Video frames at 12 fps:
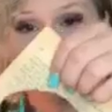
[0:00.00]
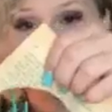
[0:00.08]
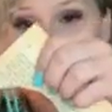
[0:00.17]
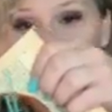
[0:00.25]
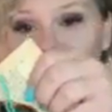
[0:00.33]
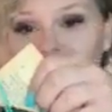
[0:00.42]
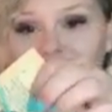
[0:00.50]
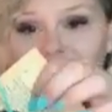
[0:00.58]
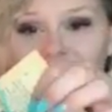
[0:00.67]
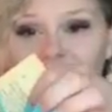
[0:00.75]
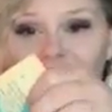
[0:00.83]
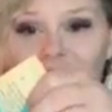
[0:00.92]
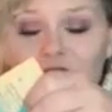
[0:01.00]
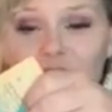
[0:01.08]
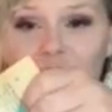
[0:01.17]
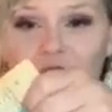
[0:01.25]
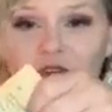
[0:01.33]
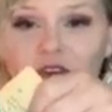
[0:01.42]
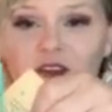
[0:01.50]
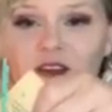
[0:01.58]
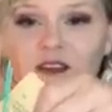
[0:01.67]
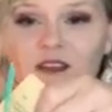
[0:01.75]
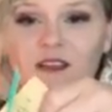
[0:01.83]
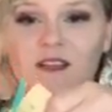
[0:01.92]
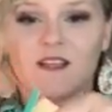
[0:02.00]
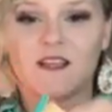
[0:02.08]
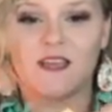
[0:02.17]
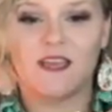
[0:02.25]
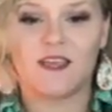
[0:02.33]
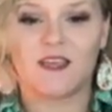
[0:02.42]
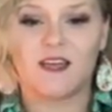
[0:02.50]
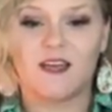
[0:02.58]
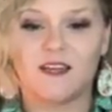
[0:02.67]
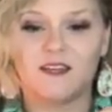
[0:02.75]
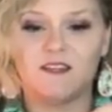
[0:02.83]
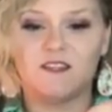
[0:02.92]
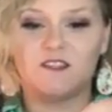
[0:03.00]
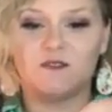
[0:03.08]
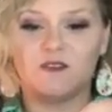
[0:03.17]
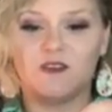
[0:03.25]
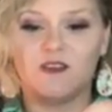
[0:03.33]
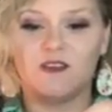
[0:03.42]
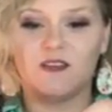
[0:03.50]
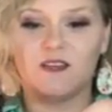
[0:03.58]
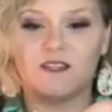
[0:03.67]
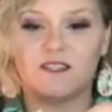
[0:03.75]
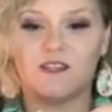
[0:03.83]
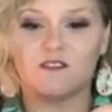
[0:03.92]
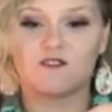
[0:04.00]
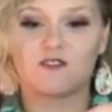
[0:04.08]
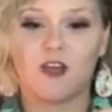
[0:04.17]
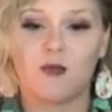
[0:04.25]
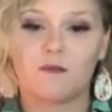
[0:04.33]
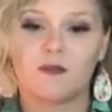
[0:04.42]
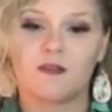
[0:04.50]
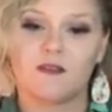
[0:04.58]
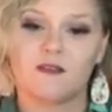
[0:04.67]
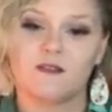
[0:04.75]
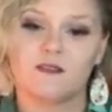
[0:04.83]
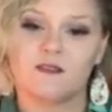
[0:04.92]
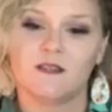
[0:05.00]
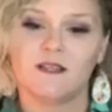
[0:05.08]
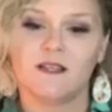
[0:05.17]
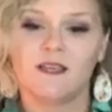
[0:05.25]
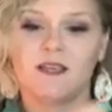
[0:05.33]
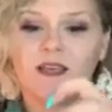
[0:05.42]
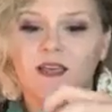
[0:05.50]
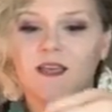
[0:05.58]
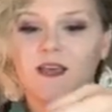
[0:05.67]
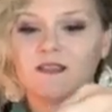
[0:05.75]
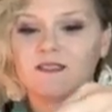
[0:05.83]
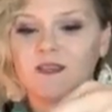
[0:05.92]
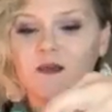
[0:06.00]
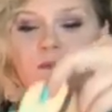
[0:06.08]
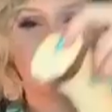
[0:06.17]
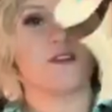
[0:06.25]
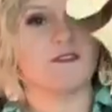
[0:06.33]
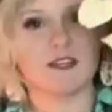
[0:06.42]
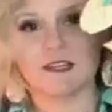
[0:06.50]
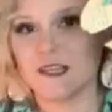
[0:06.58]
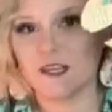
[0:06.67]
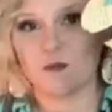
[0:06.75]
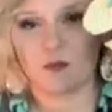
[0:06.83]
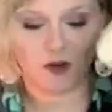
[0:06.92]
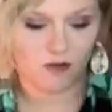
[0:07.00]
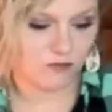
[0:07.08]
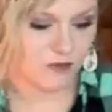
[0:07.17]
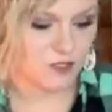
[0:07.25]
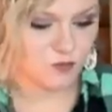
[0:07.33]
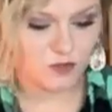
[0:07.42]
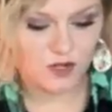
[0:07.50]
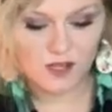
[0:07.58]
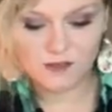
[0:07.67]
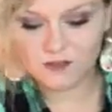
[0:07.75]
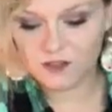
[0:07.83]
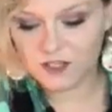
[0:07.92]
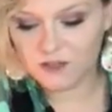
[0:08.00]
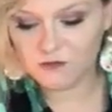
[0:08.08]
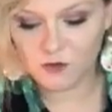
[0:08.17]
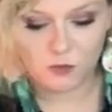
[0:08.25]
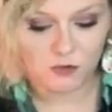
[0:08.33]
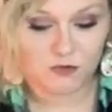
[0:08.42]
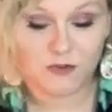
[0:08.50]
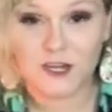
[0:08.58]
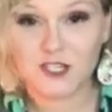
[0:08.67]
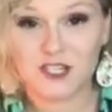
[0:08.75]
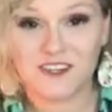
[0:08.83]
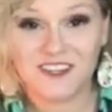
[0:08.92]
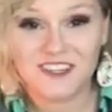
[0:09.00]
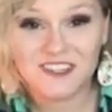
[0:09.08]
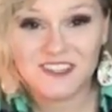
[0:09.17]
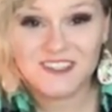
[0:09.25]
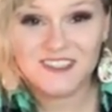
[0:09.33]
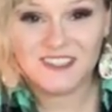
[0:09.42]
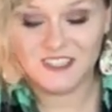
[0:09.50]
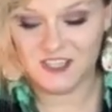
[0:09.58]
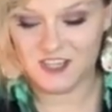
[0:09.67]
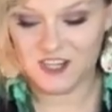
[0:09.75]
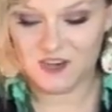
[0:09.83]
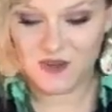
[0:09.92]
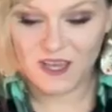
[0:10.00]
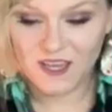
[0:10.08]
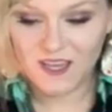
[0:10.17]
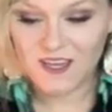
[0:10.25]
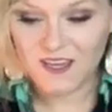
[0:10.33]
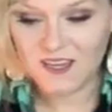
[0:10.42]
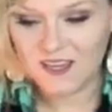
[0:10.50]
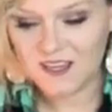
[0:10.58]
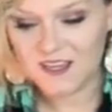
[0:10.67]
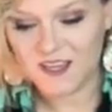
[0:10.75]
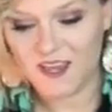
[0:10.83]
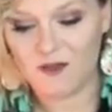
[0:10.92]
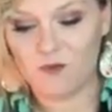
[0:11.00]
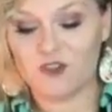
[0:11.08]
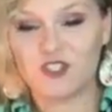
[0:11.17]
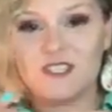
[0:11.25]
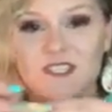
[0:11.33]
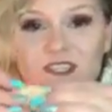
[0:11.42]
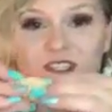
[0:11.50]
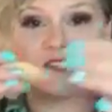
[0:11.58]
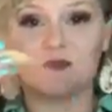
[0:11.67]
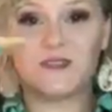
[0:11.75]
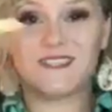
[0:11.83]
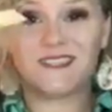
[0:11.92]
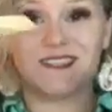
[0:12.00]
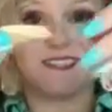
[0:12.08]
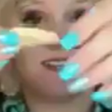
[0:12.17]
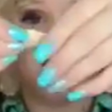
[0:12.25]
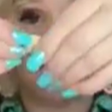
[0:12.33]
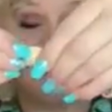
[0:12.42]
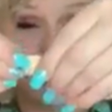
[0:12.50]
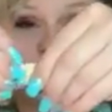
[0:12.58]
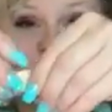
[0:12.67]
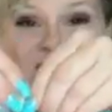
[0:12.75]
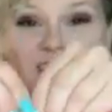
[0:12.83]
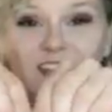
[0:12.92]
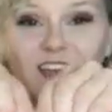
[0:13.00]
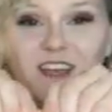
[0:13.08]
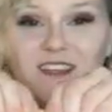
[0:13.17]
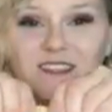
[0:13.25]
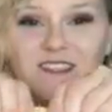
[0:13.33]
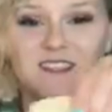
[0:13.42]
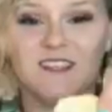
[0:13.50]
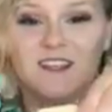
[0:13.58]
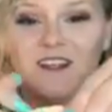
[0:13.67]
we're just going to take this corner and cut it into a teardrop. And guys, perfectly imperfect. We're not looking for perfection here, okay? And we're just going to squeeze this in half, right, guys?